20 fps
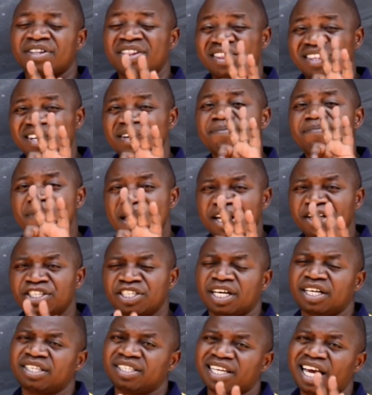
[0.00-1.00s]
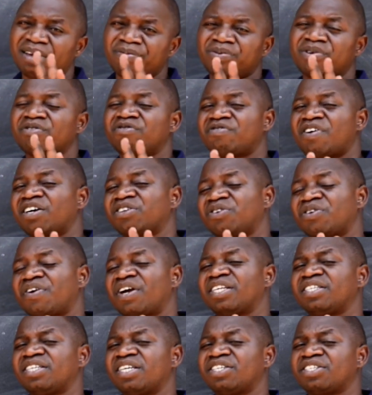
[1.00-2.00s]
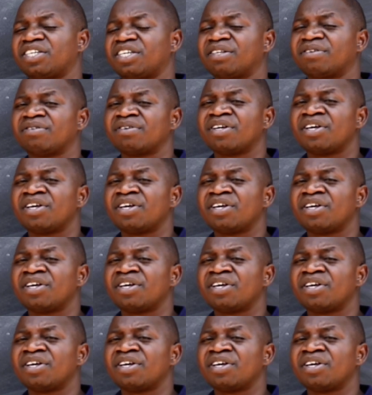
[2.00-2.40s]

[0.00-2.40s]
three major types of factorization,